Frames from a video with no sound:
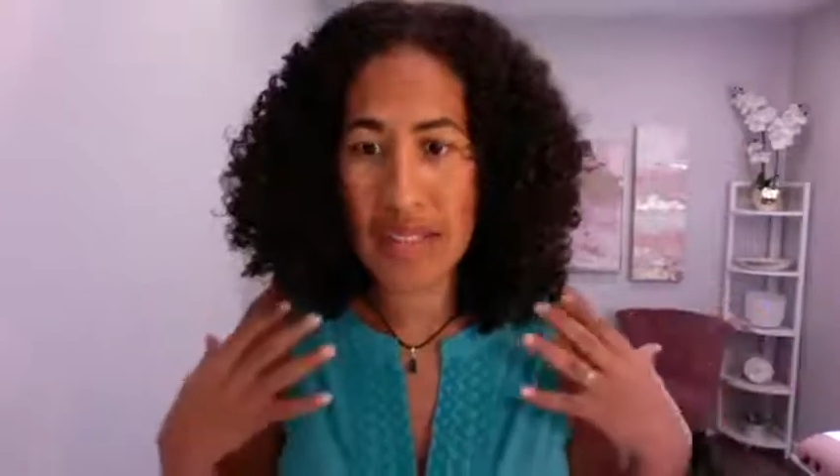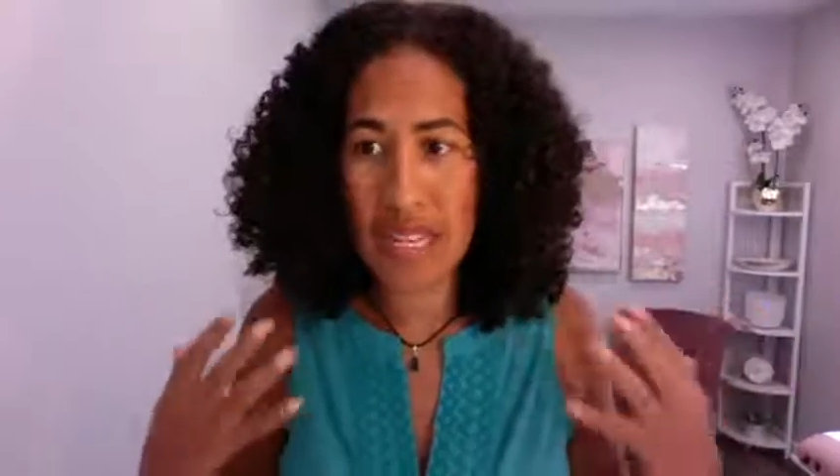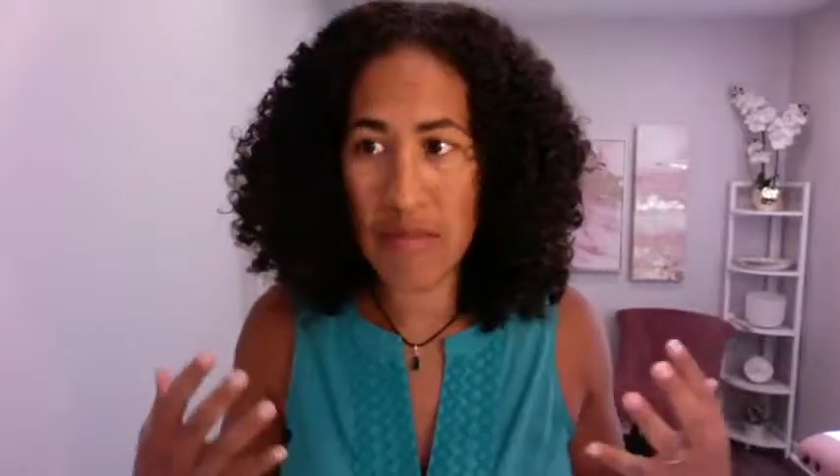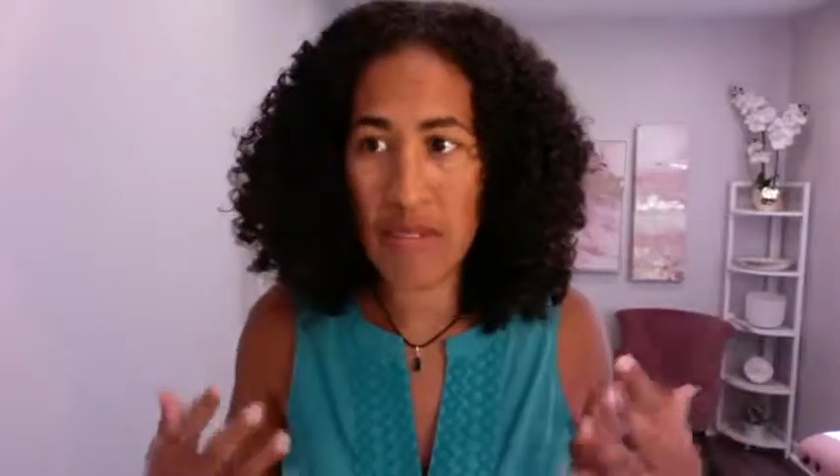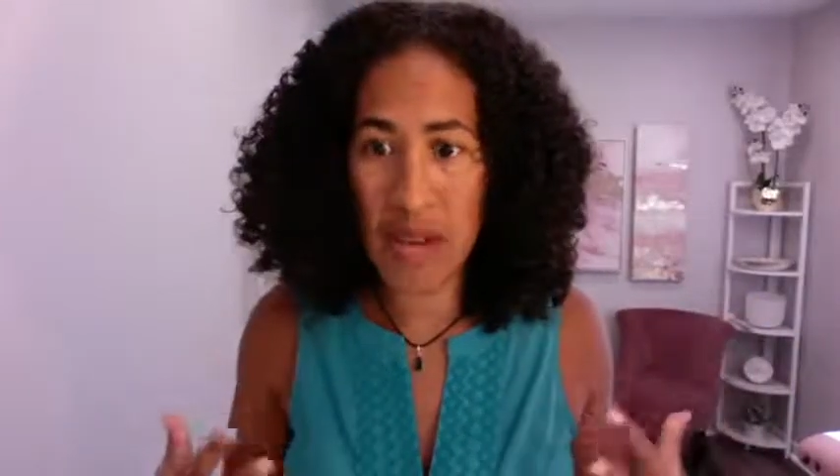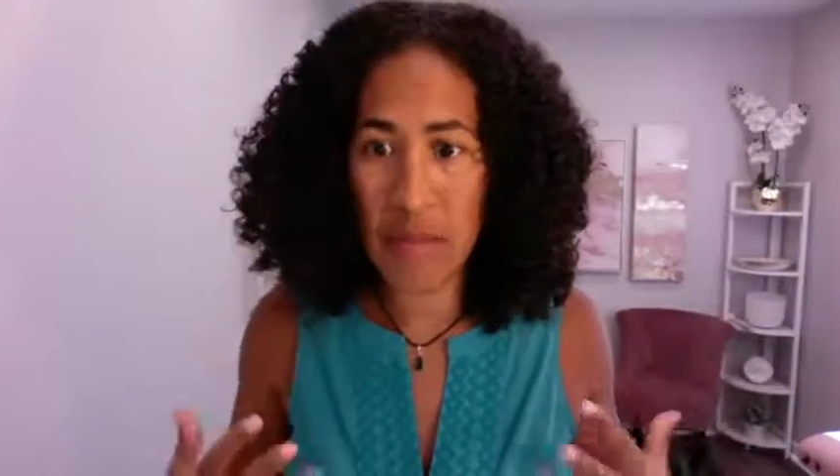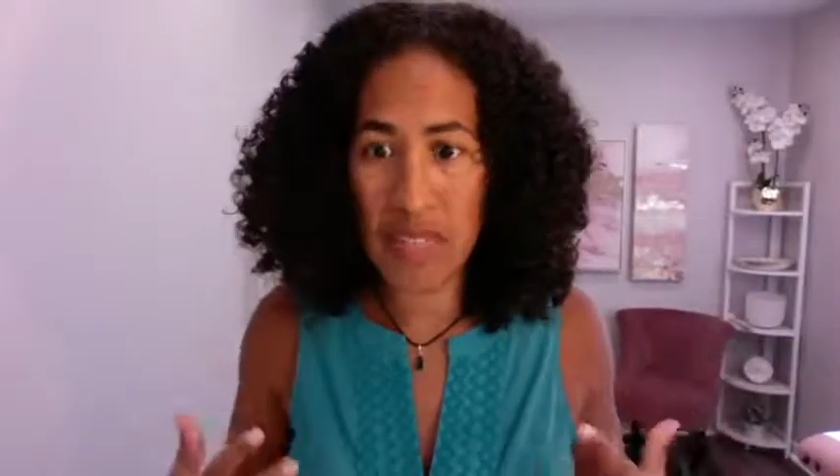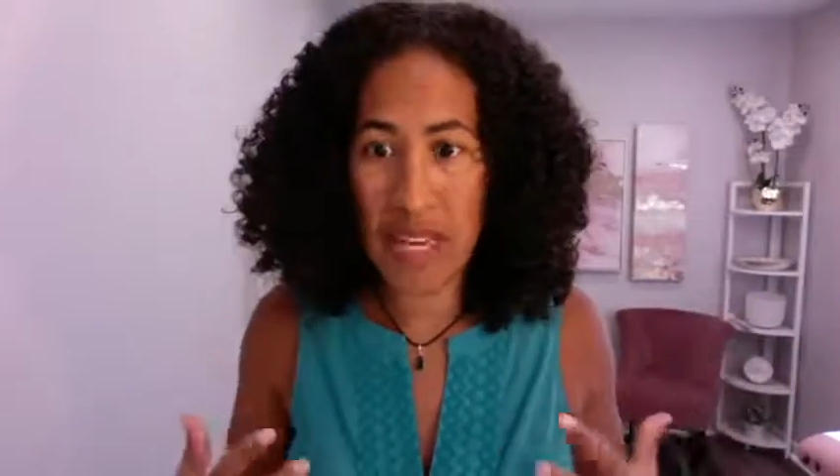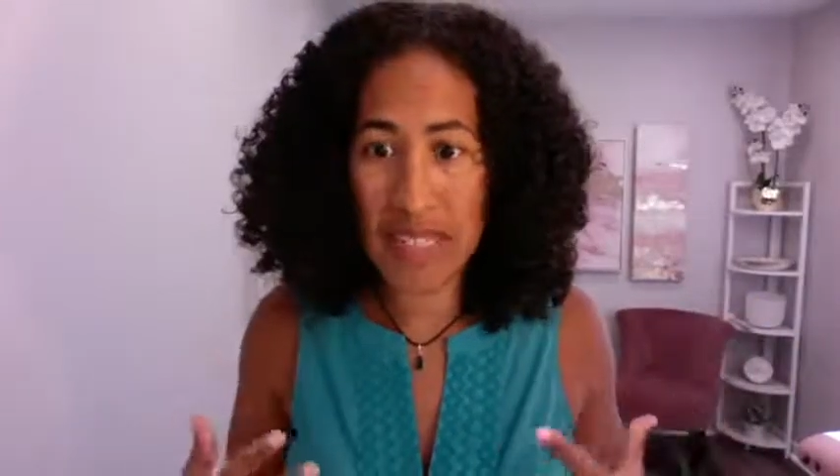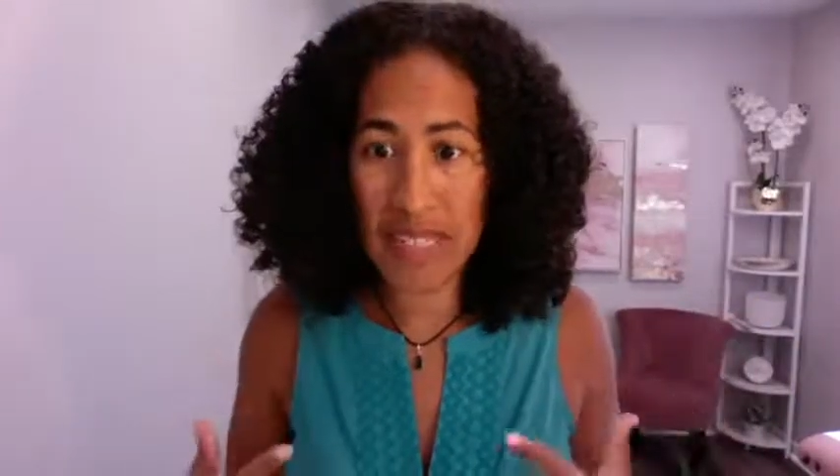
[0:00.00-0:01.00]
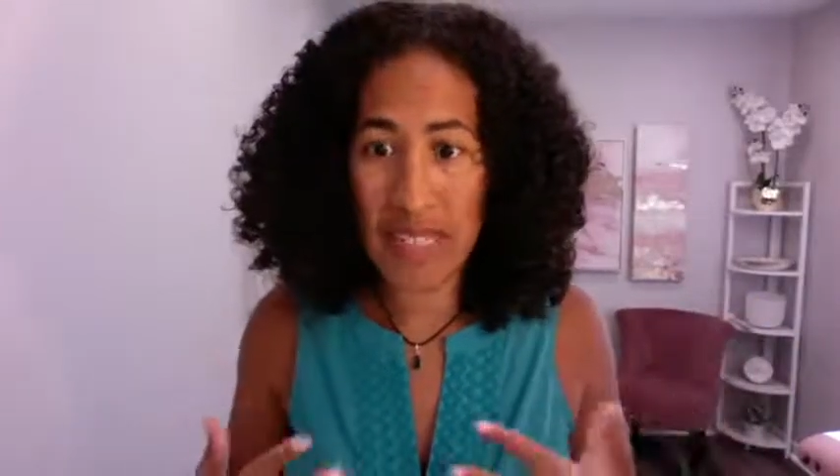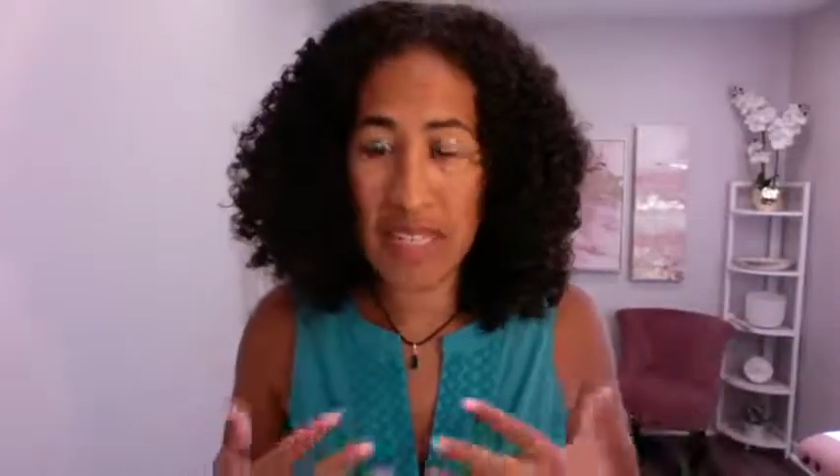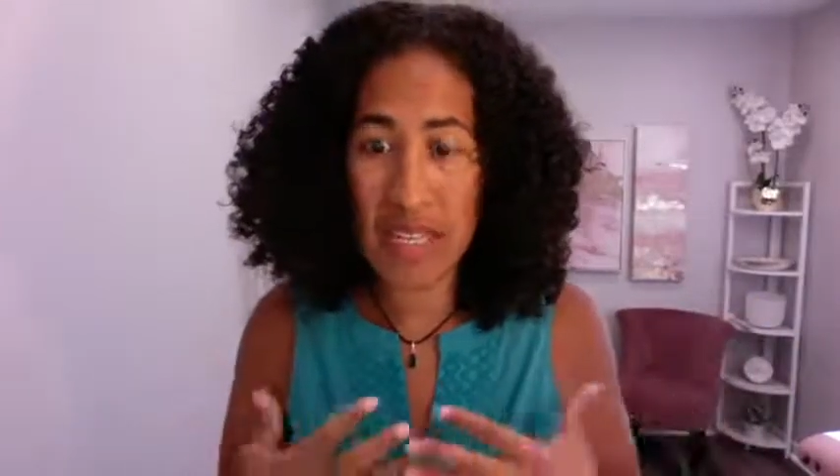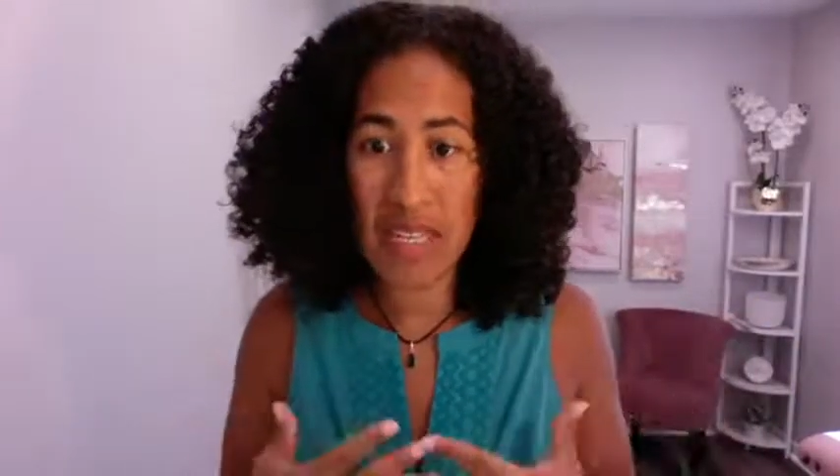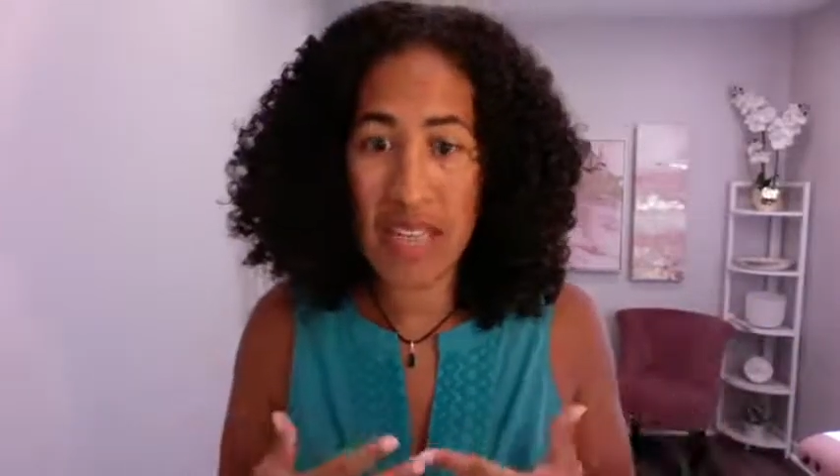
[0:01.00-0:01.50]
same trap that I did,
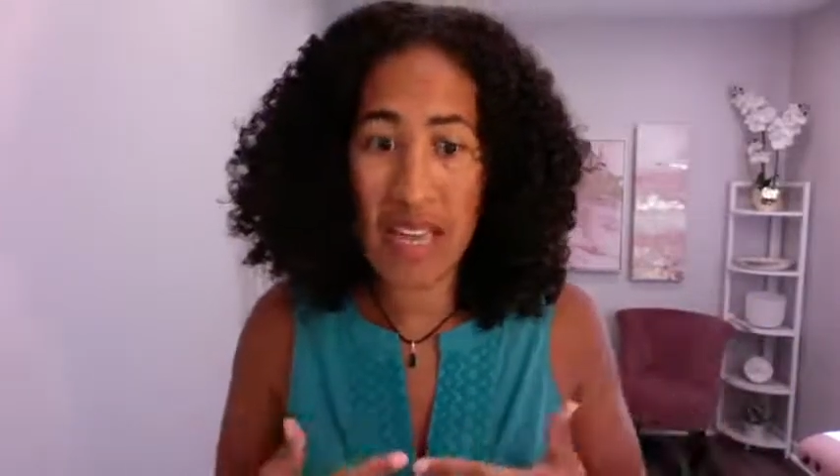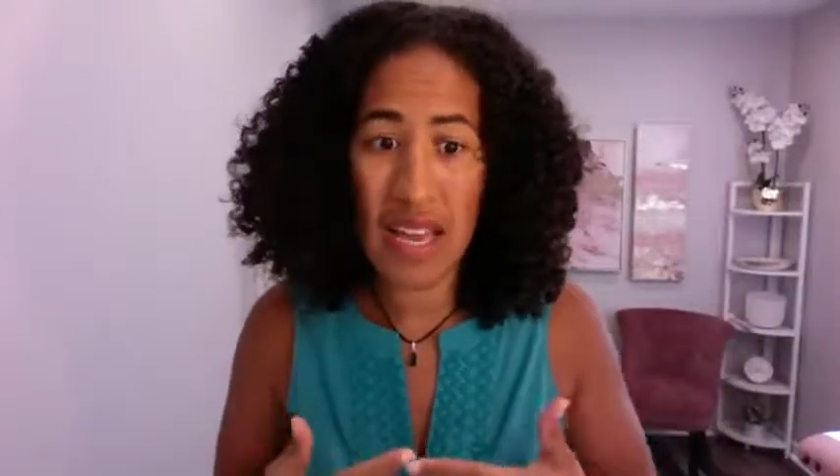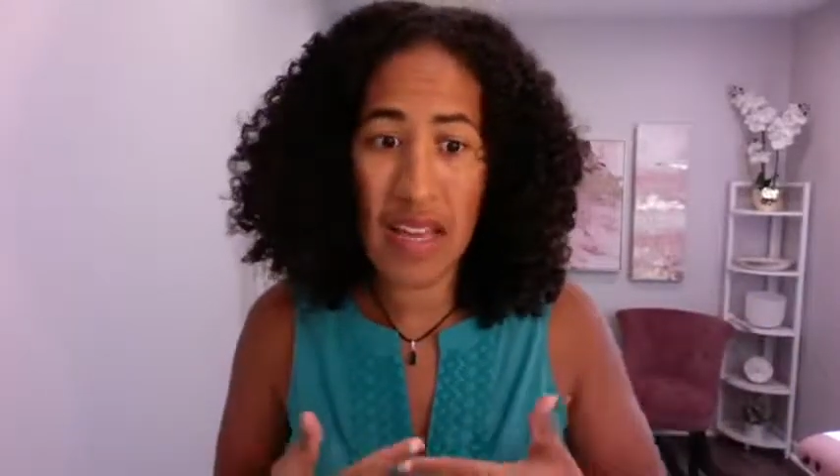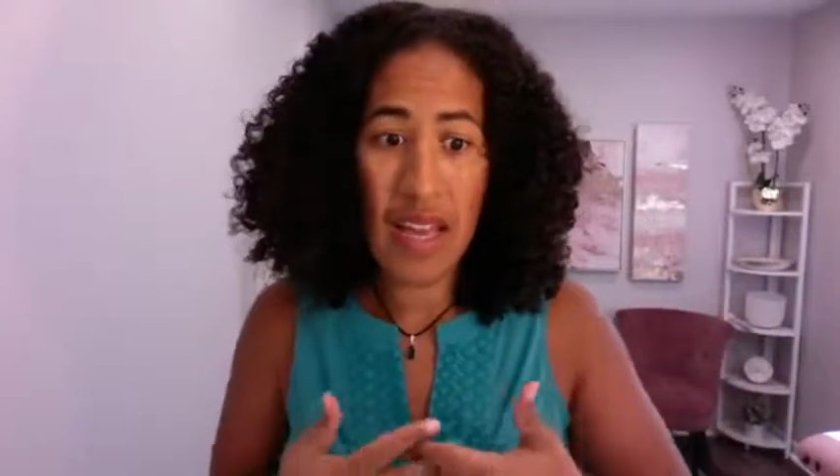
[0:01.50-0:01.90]
thinking that